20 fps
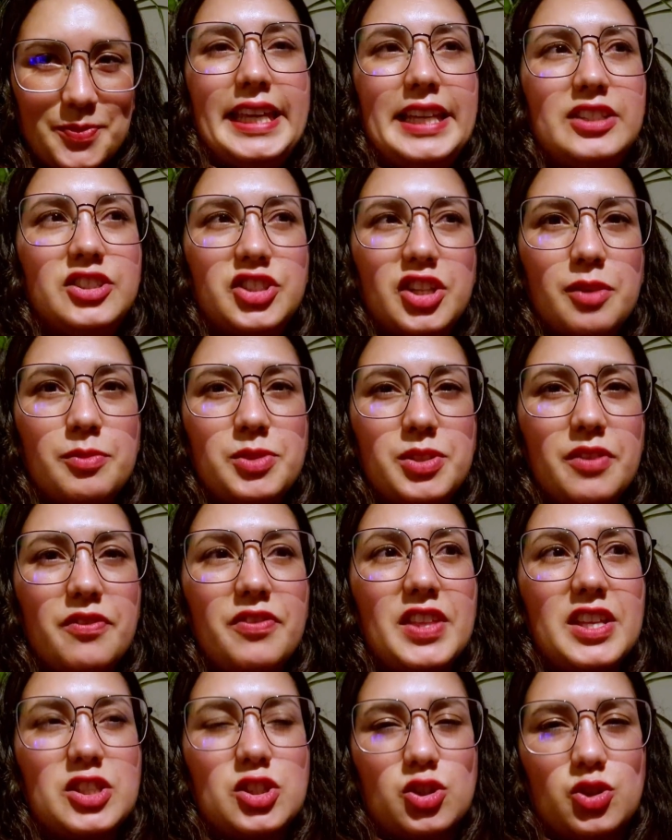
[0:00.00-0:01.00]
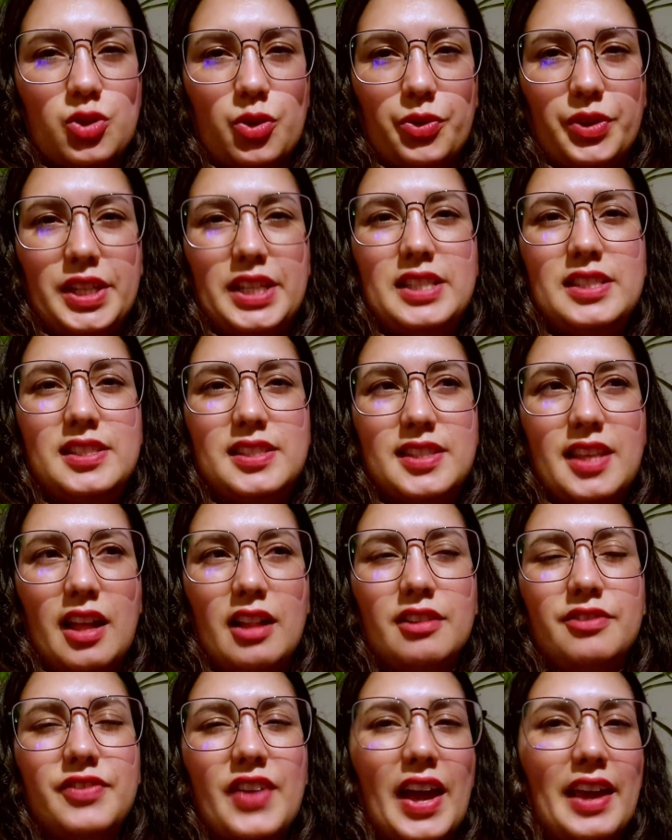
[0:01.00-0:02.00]
In terms of the story
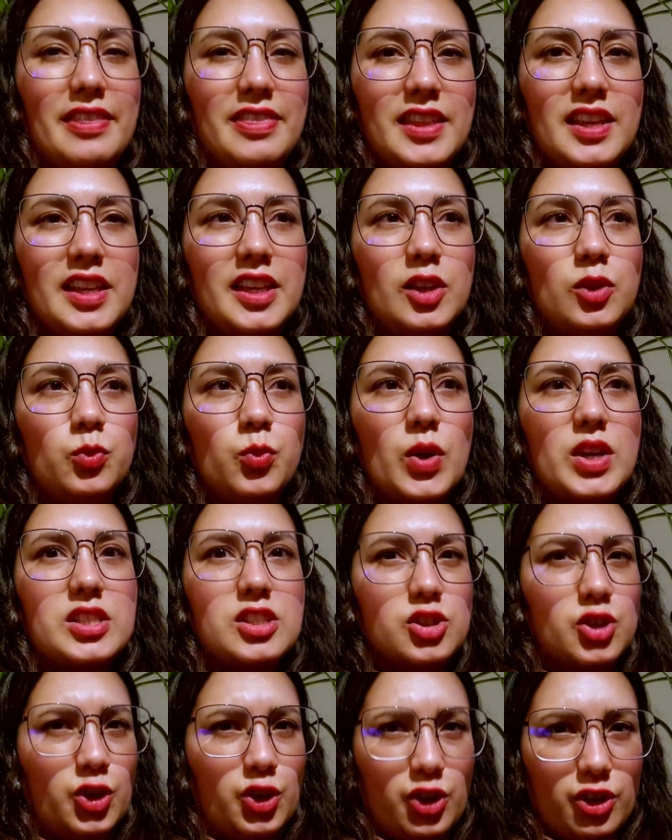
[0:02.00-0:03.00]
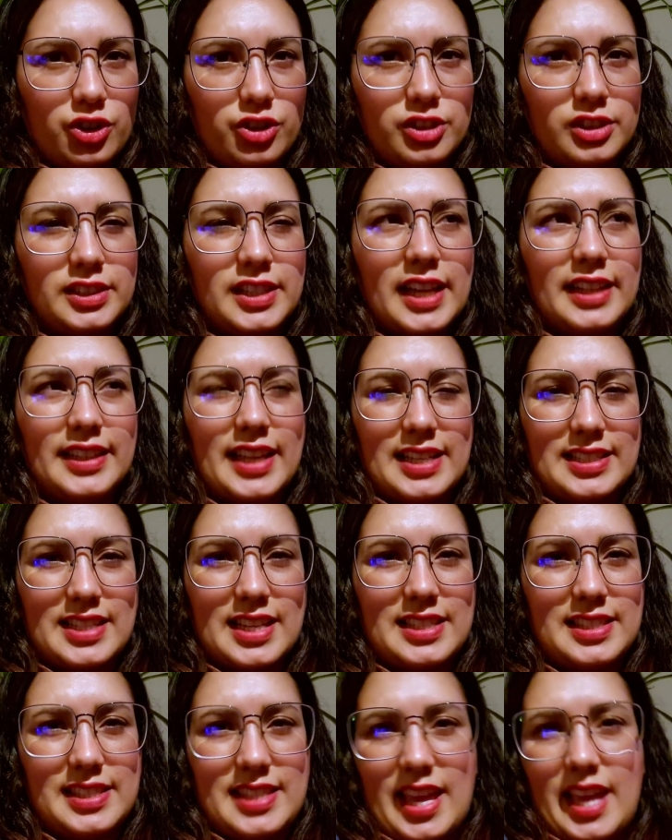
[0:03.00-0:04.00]
itself, I think it was good, and as
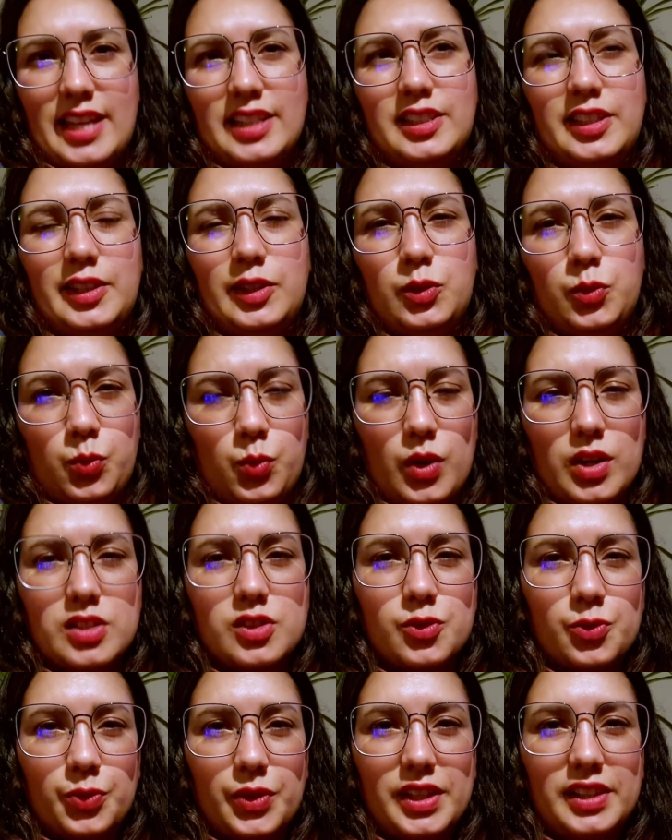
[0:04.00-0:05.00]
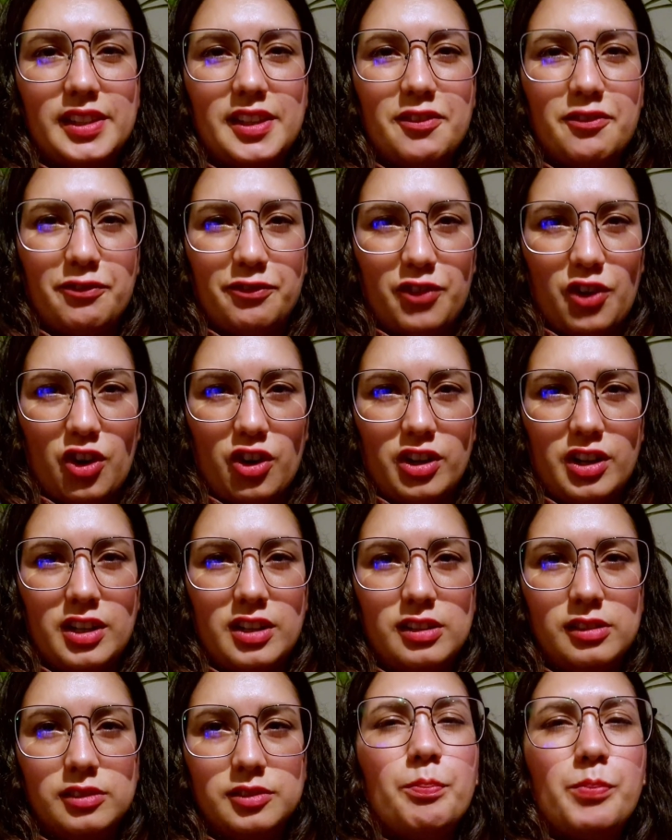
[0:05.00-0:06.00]
I said, it was really
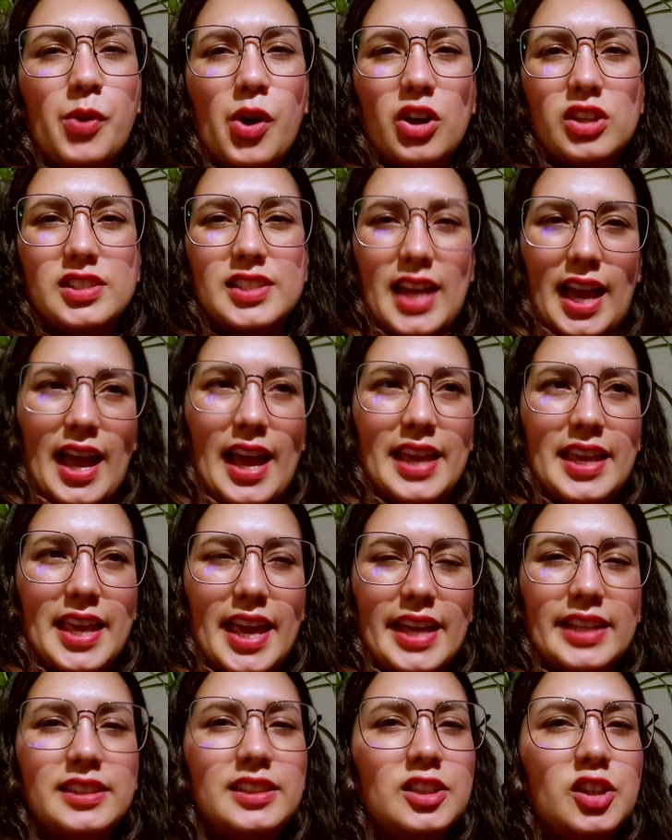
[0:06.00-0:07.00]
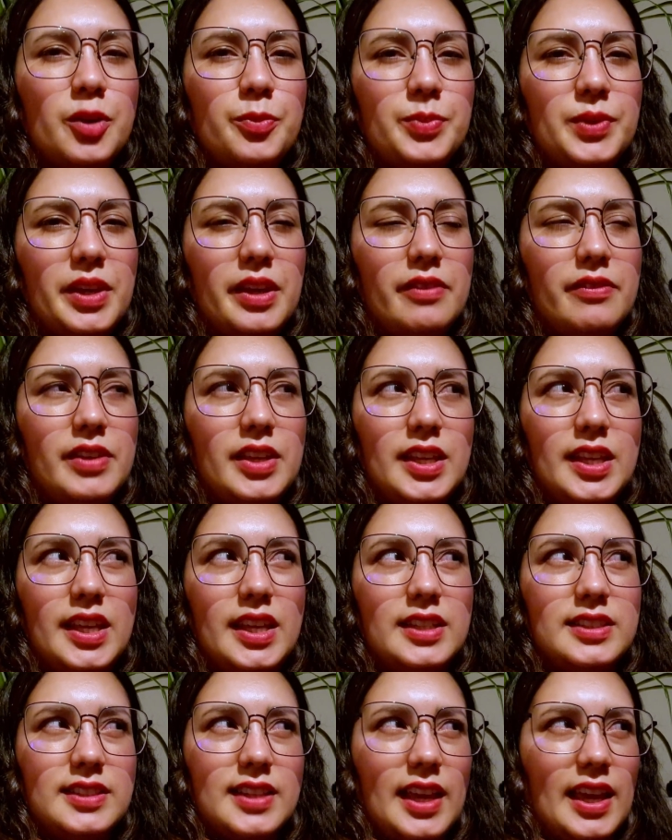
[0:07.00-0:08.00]
fun, but I ended up giving
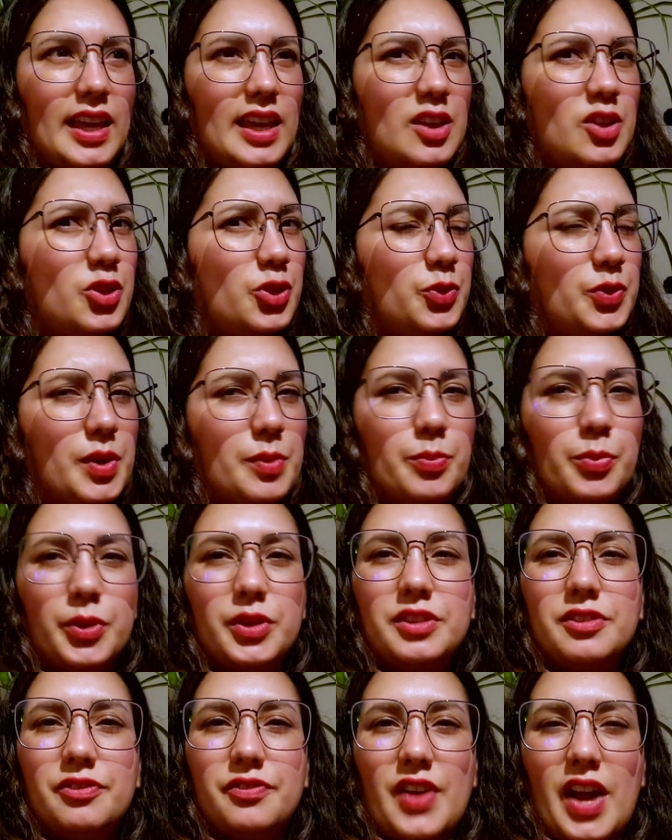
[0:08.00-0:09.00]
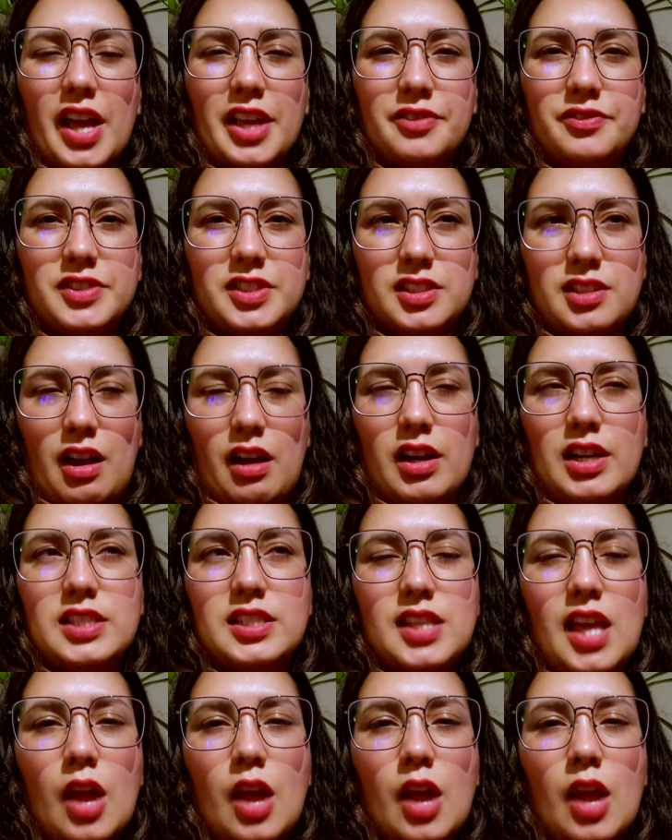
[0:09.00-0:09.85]
it a 3.5 stars.